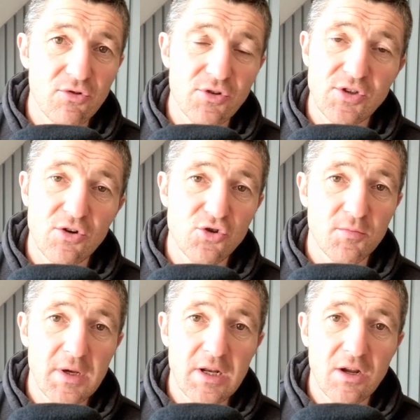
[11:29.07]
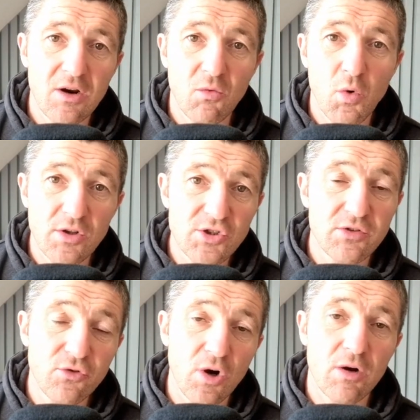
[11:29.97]
your social media once
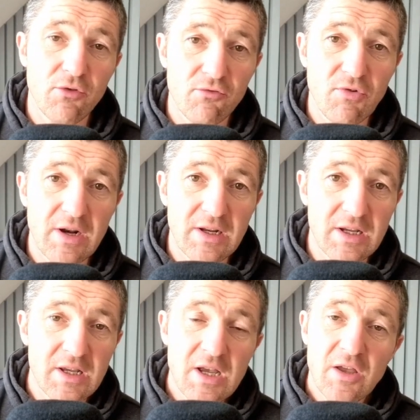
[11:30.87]
you've got everyone ready.